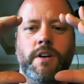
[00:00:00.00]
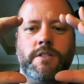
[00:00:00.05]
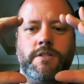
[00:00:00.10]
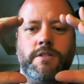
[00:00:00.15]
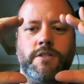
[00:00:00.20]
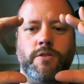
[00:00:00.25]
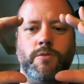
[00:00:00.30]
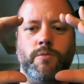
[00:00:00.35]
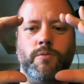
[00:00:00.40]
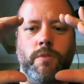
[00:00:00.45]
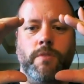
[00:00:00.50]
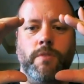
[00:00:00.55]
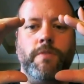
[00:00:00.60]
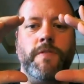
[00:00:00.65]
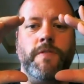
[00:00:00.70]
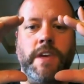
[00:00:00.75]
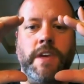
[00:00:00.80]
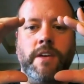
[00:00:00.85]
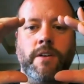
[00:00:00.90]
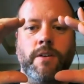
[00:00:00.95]
to
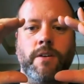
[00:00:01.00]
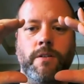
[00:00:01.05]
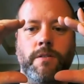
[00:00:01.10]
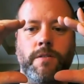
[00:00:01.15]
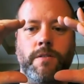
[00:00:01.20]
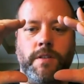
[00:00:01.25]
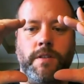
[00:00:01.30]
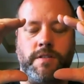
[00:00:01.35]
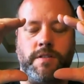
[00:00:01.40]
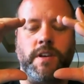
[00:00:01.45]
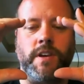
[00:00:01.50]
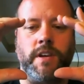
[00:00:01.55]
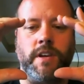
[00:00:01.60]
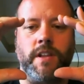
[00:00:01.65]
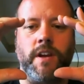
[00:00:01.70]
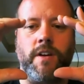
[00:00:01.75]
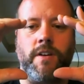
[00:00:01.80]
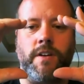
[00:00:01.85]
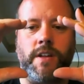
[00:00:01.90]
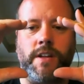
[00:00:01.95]
reveal the
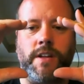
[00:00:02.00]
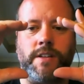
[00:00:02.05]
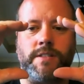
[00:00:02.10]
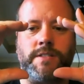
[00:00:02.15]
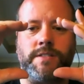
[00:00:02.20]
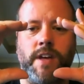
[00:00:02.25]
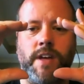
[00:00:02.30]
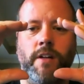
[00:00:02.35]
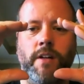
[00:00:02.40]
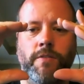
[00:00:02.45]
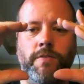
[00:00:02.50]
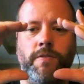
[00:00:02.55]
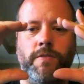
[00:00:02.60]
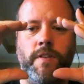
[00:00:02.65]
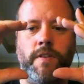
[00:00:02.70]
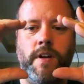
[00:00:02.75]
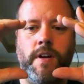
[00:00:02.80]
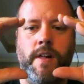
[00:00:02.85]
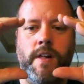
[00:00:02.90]
singularity itself it